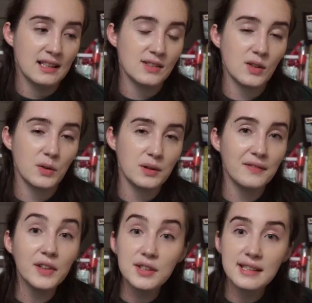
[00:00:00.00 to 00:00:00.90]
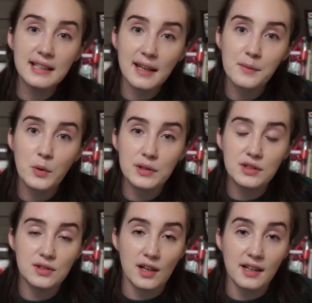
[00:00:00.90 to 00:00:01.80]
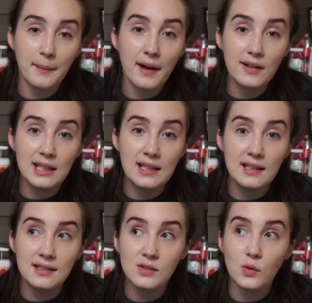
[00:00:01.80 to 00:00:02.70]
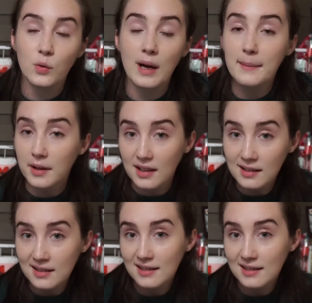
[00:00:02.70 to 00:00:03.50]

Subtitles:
So the first thing that I'm going to talk about is grammar.